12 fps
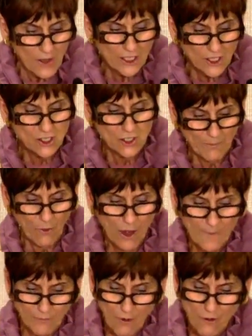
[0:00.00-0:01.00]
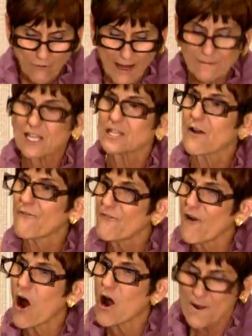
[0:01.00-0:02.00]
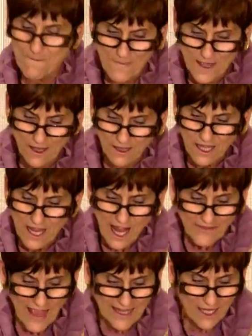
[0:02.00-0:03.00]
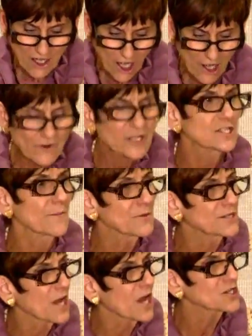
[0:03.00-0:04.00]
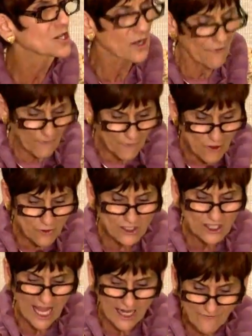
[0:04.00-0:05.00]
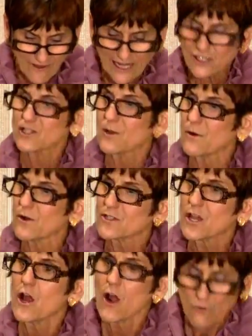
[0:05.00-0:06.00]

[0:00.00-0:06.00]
We should support programs in the Farm Bill that encourage the production of fruits and vegetables